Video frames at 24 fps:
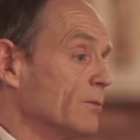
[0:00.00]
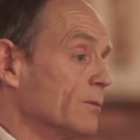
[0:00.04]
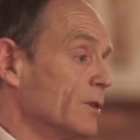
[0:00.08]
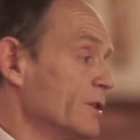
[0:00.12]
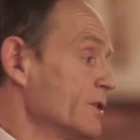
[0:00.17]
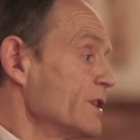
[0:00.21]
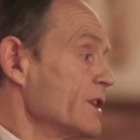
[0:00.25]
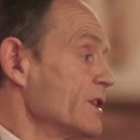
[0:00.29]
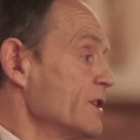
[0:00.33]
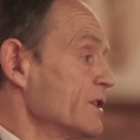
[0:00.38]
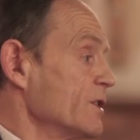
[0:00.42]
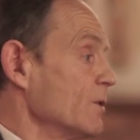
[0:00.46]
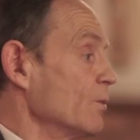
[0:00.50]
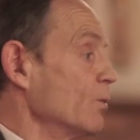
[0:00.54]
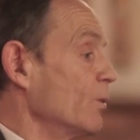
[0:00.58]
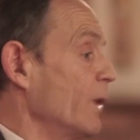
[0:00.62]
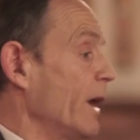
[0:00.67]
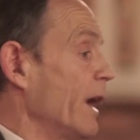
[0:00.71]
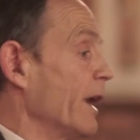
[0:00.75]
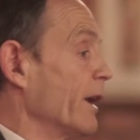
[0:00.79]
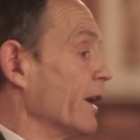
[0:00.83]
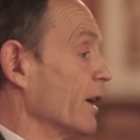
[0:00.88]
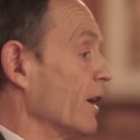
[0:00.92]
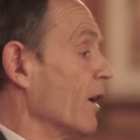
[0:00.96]
The system
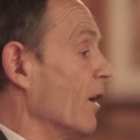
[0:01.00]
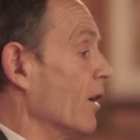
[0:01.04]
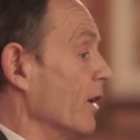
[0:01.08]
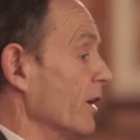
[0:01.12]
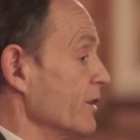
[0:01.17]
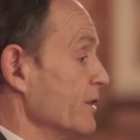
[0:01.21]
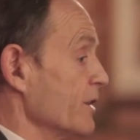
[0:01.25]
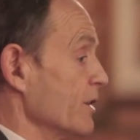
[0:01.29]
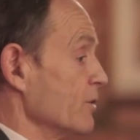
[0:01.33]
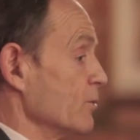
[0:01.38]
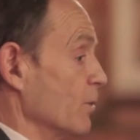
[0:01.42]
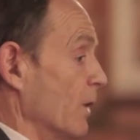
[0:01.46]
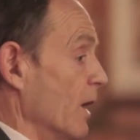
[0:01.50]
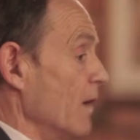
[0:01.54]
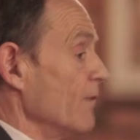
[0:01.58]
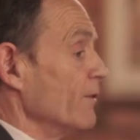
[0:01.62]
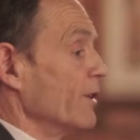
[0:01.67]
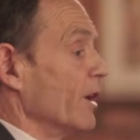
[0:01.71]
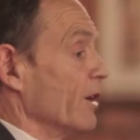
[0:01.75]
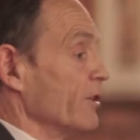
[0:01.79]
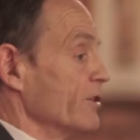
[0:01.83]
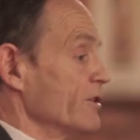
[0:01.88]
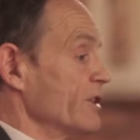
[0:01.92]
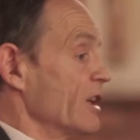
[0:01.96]
where the guy says, well, I've
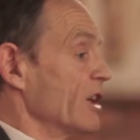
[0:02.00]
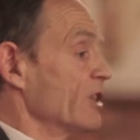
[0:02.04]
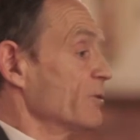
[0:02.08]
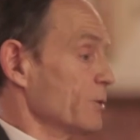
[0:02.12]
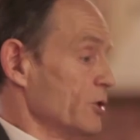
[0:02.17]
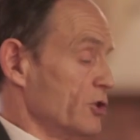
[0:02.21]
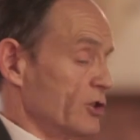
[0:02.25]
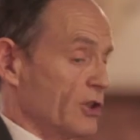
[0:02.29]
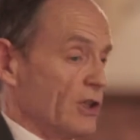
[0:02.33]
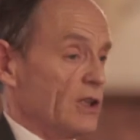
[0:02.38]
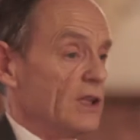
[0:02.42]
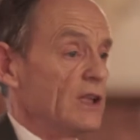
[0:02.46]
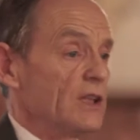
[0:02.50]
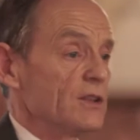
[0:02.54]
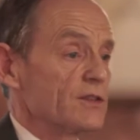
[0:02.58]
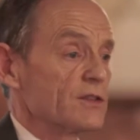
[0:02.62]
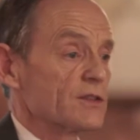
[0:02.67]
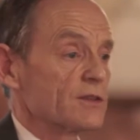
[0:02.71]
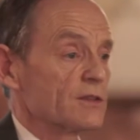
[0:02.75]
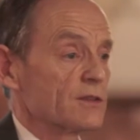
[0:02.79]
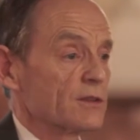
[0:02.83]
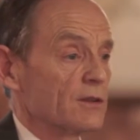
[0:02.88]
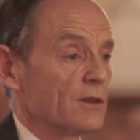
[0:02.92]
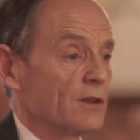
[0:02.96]
got 6 machines,
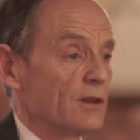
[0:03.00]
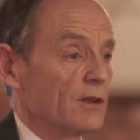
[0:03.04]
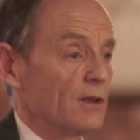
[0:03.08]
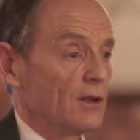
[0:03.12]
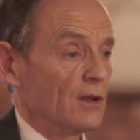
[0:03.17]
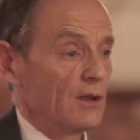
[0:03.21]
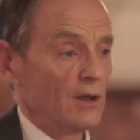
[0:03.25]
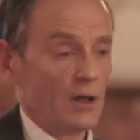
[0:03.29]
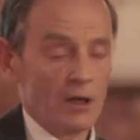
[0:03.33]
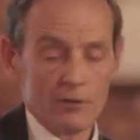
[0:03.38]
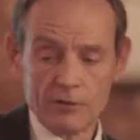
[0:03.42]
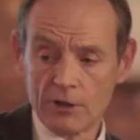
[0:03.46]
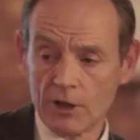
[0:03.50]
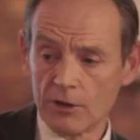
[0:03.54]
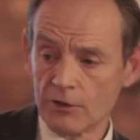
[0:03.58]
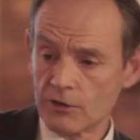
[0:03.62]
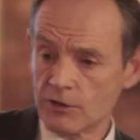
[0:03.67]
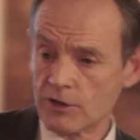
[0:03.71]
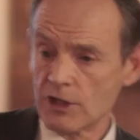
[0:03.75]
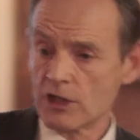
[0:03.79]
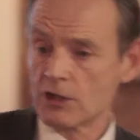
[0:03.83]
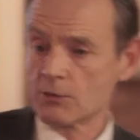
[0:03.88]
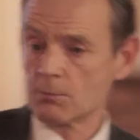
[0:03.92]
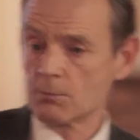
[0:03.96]
I've got 6